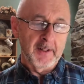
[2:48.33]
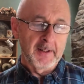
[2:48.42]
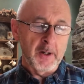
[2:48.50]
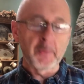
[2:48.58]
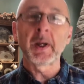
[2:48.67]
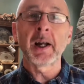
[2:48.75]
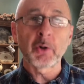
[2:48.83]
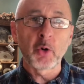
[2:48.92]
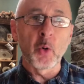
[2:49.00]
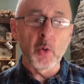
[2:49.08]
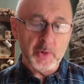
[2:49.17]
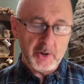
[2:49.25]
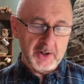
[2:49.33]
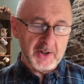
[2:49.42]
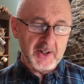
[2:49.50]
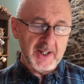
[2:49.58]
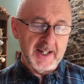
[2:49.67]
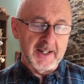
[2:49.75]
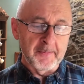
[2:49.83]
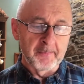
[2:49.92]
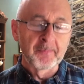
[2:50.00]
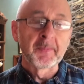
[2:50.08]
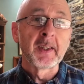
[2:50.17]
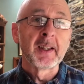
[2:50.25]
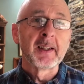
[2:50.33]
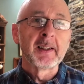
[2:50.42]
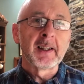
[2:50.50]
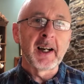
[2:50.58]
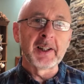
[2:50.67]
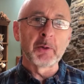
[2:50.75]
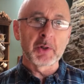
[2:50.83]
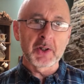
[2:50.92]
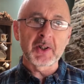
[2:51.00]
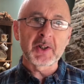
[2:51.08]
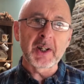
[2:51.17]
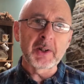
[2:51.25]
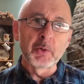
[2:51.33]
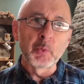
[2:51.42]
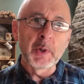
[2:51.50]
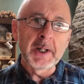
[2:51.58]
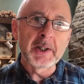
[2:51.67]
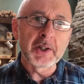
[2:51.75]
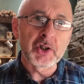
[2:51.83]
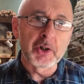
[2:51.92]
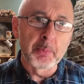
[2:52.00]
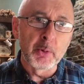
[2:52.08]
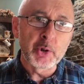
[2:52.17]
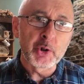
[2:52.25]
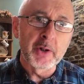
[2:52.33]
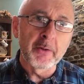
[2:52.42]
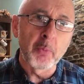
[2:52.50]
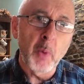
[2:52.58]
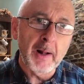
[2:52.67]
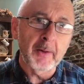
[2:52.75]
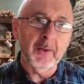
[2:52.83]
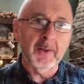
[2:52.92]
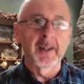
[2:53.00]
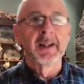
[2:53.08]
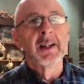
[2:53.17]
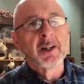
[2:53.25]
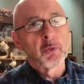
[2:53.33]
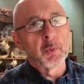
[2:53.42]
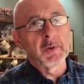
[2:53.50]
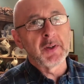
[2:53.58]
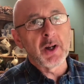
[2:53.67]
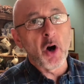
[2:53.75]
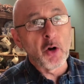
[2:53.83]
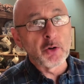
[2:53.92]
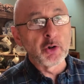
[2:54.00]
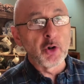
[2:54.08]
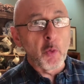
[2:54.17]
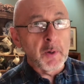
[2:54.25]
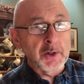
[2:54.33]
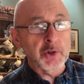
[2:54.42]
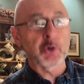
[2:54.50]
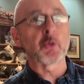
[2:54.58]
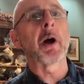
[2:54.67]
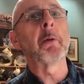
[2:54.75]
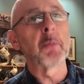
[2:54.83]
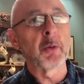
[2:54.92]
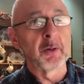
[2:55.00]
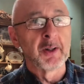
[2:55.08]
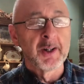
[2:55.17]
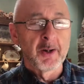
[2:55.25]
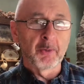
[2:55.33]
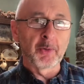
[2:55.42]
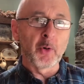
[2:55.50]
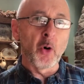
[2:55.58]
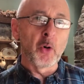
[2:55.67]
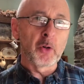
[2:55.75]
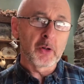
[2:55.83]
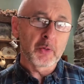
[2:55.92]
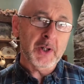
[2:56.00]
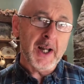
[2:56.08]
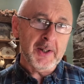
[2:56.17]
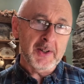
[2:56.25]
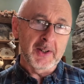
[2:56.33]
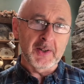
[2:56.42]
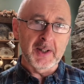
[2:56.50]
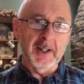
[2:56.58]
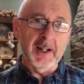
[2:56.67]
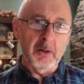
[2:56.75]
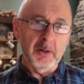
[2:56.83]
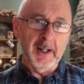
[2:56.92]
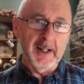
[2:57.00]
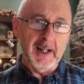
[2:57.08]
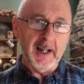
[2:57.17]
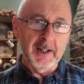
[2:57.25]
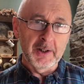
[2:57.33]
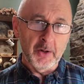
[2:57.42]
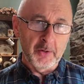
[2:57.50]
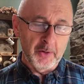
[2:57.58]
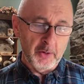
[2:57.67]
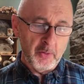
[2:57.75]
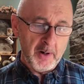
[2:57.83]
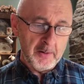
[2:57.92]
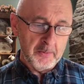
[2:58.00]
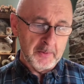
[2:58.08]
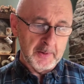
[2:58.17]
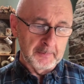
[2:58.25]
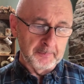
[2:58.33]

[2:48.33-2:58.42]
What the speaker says: Now that caused a scene, and there was a sudden redistribution of wealth with the ongoing scramble for all those assets that now lay lying on the ground.